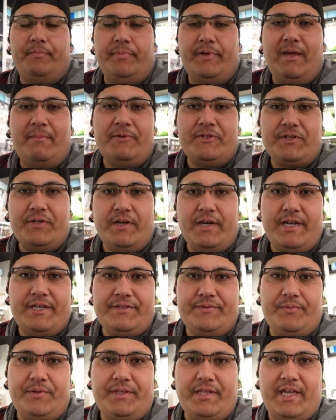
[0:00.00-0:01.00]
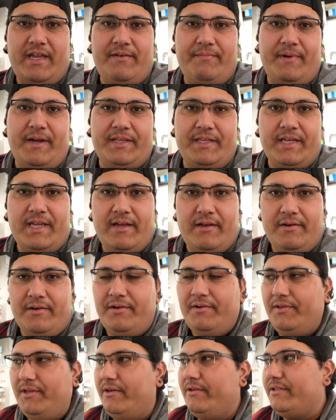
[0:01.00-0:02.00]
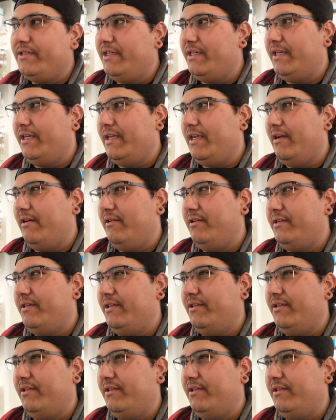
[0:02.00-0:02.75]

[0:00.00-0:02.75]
But I'm gonna show you guys what they have behind the counter. They usually carry